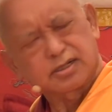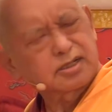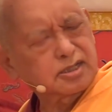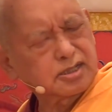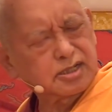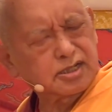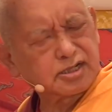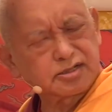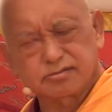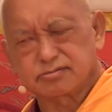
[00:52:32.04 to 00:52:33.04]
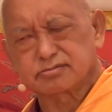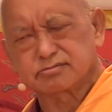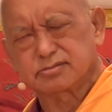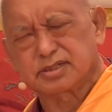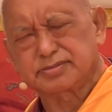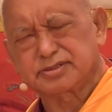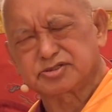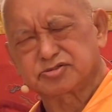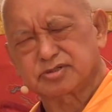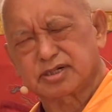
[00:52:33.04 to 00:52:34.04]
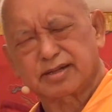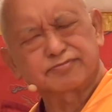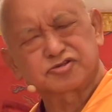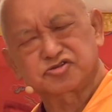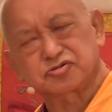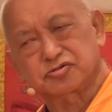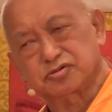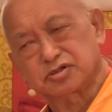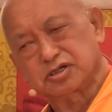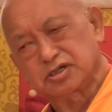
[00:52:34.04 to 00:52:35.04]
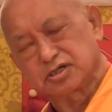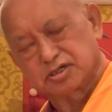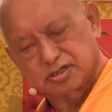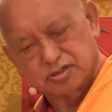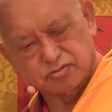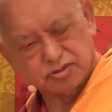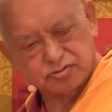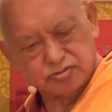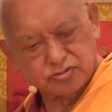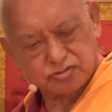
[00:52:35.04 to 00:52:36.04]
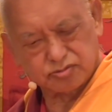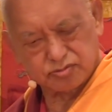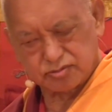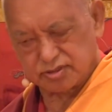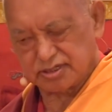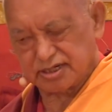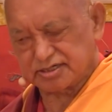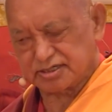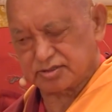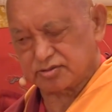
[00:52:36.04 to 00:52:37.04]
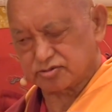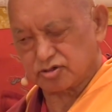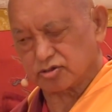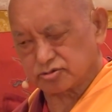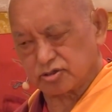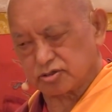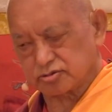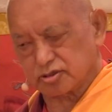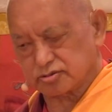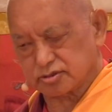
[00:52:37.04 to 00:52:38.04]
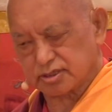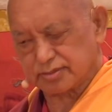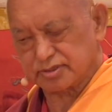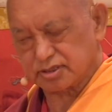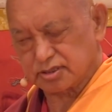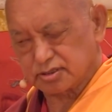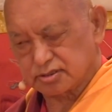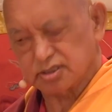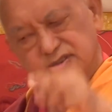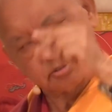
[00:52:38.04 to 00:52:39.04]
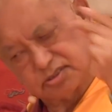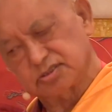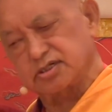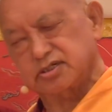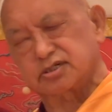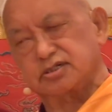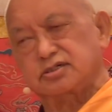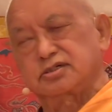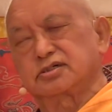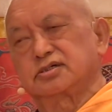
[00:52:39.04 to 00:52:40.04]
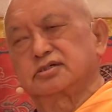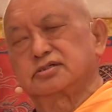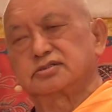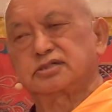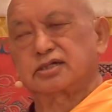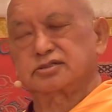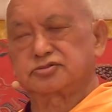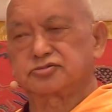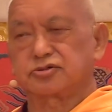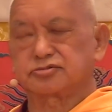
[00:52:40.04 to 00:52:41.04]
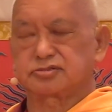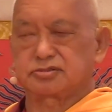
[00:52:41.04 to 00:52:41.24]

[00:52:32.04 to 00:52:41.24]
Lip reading: maybe it's true, I'm not sure. One lady talked coming, then suddenly died in the road.